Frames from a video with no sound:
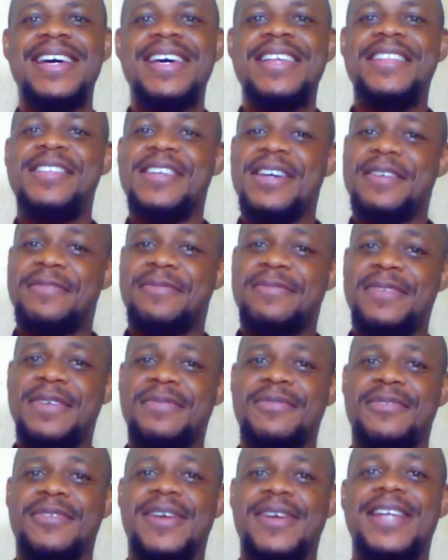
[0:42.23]
their
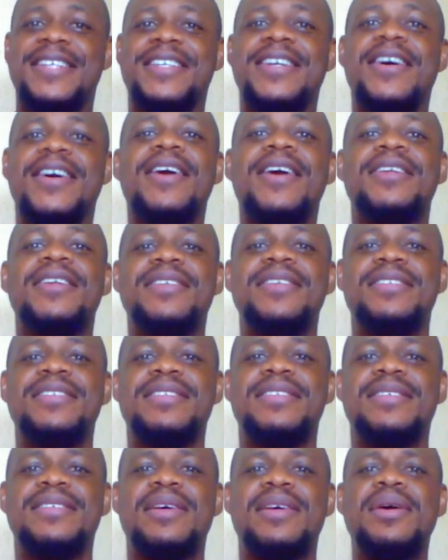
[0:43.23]
favorite
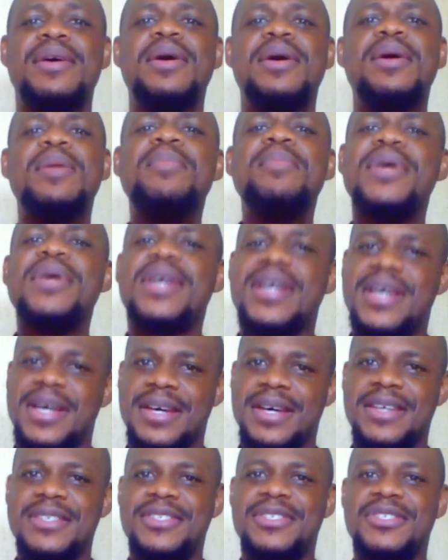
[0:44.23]
colors,
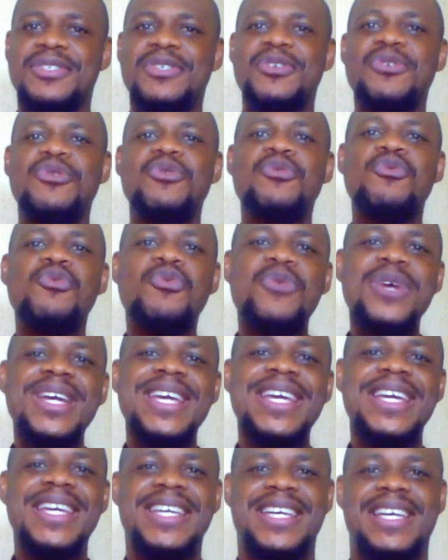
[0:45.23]
because
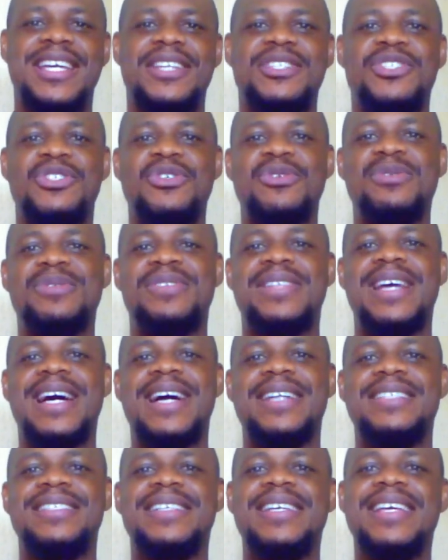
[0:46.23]
we can use
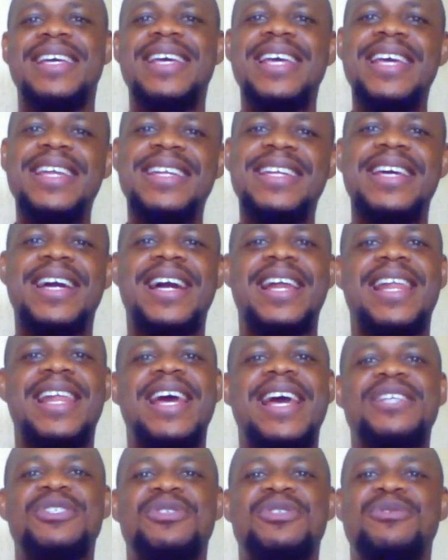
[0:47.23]
that in the
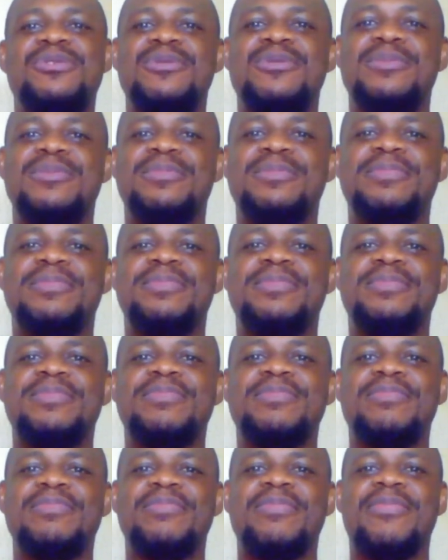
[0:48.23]
classroom.
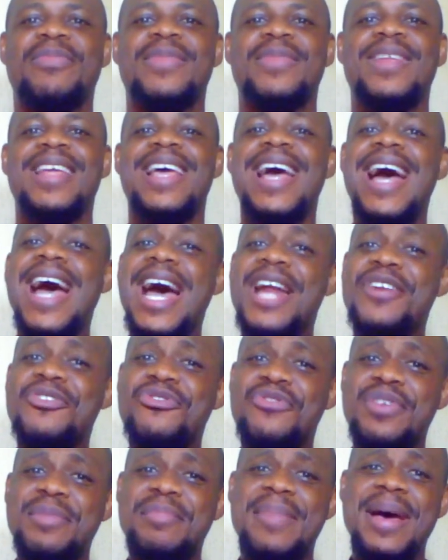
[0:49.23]
And
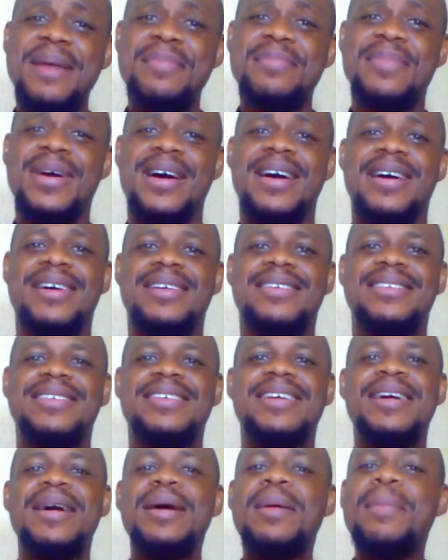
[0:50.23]
remember,
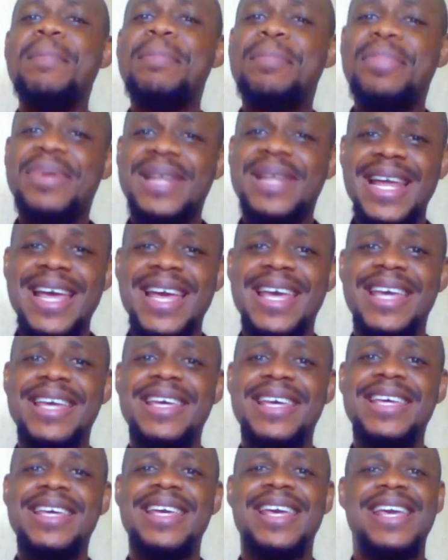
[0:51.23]
play
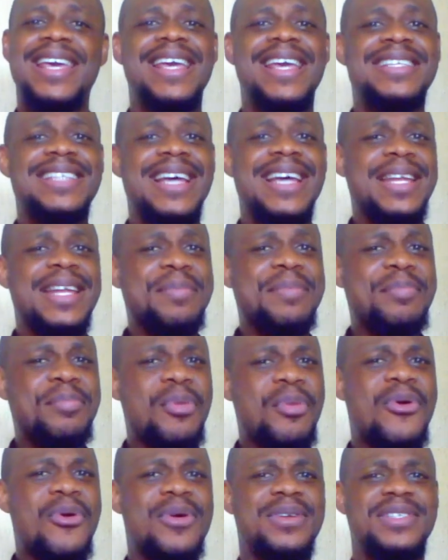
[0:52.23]
is an
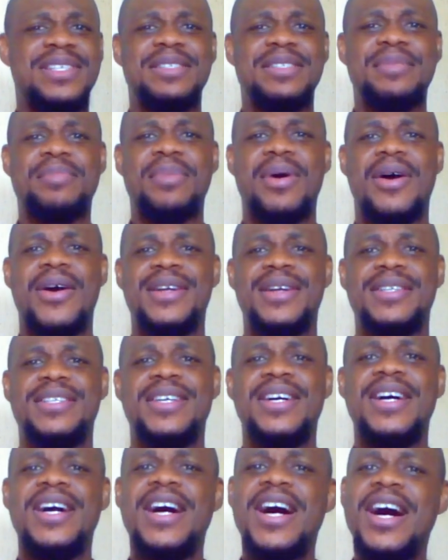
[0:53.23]
important part
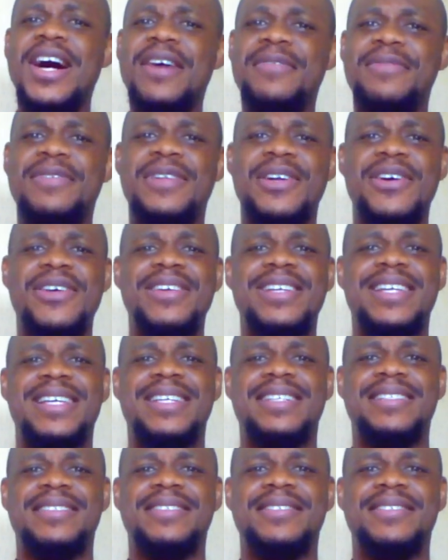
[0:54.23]
of learning.